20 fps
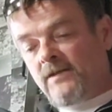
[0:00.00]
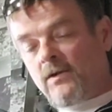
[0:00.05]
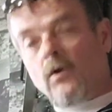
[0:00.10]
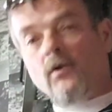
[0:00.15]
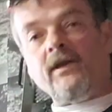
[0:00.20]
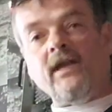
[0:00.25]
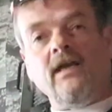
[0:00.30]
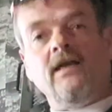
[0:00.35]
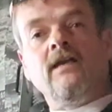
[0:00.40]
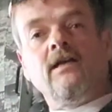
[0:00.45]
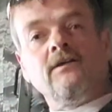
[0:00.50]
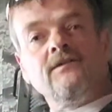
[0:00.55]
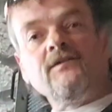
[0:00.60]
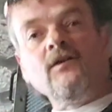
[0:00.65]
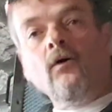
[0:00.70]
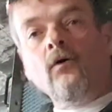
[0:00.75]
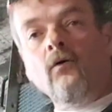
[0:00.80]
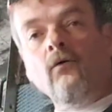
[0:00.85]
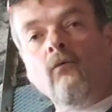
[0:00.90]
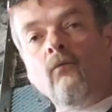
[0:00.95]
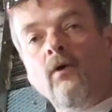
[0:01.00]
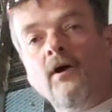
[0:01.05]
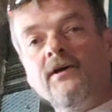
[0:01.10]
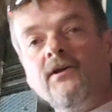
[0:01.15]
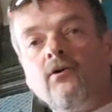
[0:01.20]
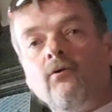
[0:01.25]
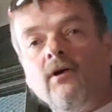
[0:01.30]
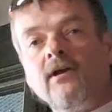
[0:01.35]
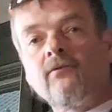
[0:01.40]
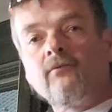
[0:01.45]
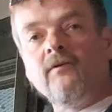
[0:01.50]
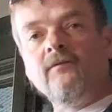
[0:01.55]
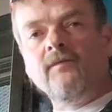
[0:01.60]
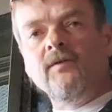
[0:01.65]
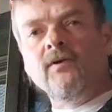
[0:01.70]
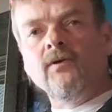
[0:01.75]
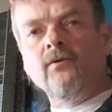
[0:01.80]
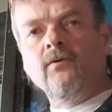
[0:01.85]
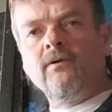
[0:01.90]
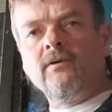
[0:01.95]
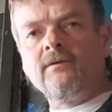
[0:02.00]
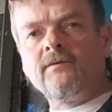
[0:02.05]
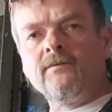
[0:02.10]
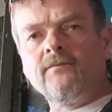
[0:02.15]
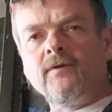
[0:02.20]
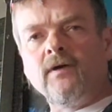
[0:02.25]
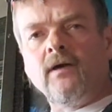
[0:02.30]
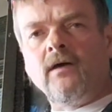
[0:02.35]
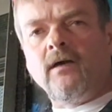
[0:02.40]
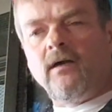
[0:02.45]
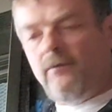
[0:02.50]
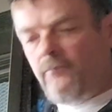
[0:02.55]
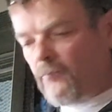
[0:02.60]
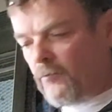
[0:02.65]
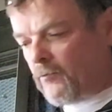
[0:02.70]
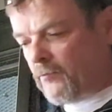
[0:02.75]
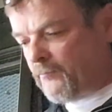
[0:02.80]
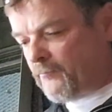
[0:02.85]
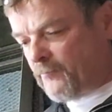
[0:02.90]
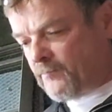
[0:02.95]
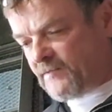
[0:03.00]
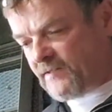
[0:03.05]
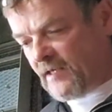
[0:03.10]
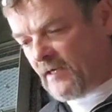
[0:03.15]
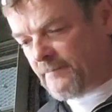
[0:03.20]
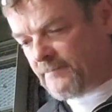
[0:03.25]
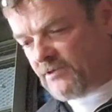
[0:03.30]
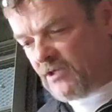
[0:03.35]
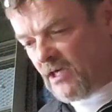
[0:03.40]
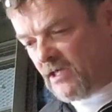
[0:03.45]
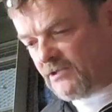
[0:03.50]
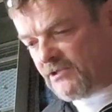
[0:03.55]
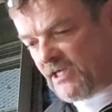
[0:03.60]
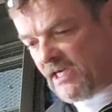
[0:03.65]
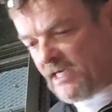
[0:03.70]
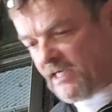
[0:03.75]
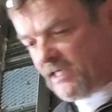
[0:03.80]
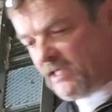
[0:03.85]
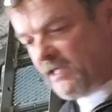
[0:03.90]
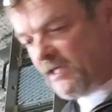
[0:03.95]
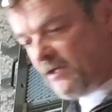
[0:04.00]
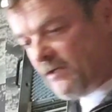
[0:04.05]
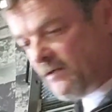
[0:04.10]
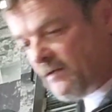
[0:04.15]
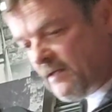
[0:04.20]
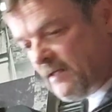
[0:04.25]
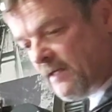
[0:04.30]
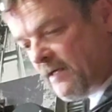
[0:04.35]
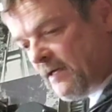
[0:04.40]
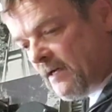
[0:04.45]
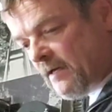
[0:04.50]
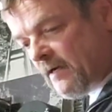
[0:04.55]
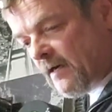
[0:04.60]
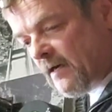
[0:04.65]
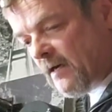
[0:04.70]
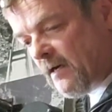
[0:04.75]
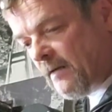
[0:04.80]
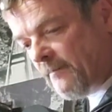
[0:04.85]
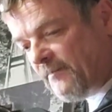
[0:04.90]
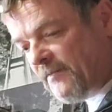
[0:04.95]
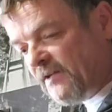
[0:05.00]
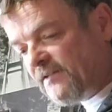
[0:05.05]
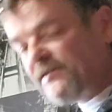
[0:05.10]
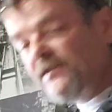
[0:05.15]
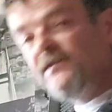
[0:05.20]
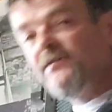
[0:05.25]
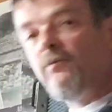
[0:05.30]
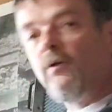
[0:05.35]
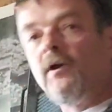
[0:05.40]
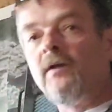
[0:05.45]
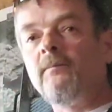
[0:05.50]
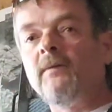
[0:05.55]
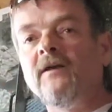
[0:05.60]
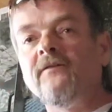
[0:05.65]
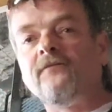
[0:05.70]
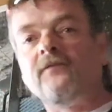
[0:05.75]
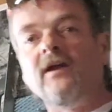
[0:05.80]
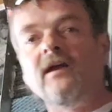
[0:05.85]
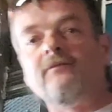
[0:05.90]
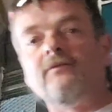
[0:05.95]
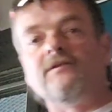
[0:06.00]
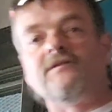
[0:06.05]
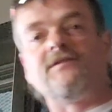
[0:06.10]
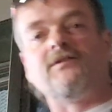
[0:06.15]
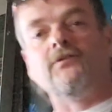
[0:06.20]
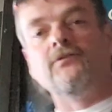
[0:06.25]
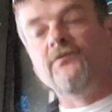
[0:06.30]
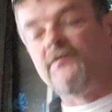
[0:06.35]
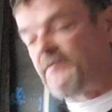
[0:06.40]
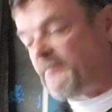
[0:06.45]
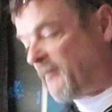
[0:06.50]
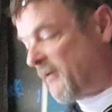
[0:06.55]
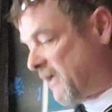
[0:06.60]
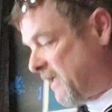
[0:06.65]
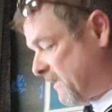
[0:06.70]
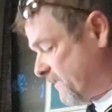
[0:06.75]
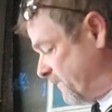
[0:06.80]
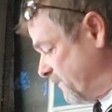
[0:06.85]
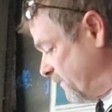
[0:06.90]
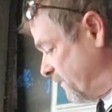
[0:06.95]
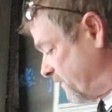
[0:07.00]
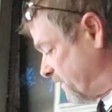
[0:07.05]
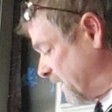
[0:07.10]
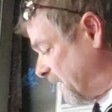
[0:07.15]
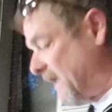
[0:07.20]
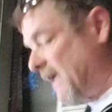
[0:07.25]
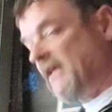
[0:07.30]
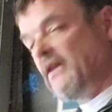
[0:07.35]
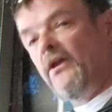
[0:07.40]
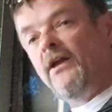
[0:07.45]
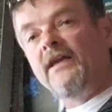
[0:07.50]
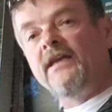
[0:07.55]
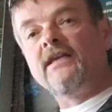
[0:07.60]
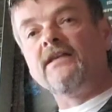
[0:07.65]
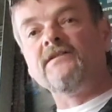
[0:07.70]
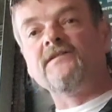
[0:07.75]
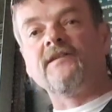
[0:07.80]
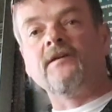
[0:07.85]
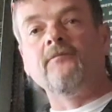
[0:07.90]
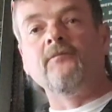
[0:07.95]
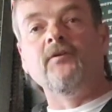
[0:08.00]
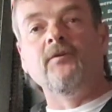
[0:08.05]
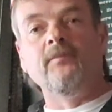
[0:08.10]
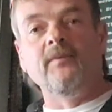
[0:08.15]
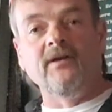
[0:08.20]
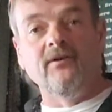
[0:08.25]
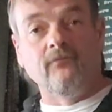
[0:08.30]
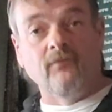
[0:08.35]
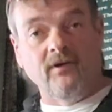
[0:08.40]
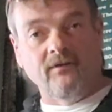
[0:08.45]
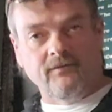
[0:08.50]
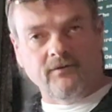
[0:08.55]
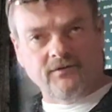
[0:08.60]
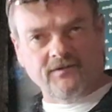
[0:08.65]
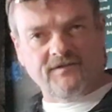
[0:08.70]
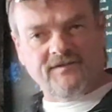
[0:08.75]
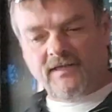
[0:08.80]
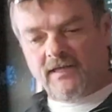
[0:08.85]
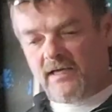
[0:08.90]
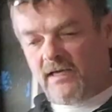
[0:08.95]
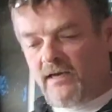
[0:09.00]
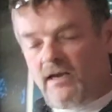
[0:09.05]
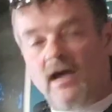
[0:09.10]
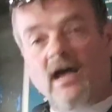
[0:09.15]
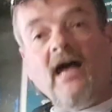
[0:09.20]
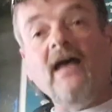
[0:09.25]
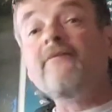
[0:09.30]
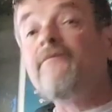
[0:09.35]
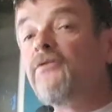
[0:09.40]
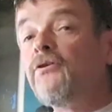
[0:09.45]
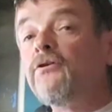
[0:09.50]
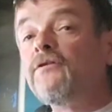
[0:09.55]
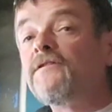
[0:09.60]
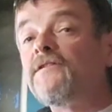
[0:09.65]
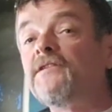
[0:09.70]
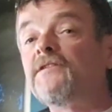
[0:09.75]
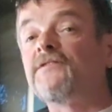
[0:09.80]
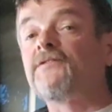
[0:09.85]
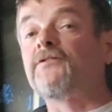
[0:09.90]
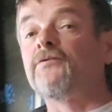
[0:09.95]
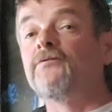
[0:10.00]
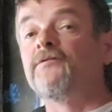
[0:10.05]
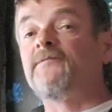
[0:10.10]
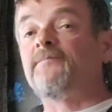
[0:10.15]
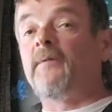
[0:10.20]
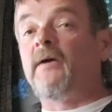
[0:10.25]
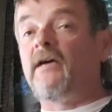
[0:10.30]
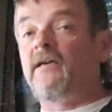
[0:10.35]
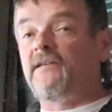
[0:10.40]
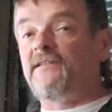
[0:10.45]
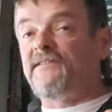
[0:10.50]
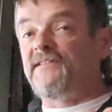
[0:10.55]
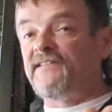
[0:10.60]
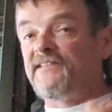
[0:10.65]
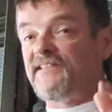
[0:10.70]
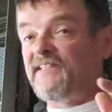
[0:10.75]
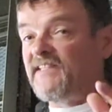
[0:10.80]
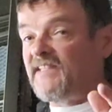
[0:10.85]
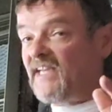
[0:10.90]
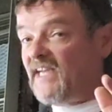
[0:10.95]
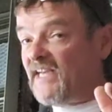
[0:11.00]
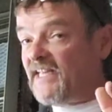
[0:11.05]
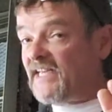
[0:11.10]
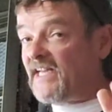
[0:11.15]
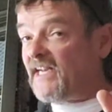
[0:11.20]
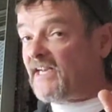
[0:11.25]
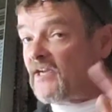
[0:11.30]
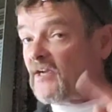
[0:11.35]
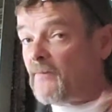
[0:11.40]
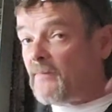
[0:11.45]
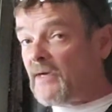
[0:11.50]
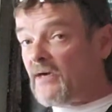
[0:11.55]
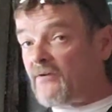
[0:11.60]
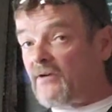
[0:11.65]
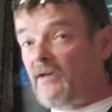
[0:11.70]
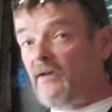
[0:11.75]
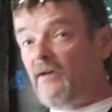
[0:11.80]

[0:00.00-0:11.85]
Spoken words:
Okay, so one quick review. We'll stop jaw-jacking here. This is one of my favorite sluice boxes that I like in some of the big rivers. I've used this sluice box since the day that it come out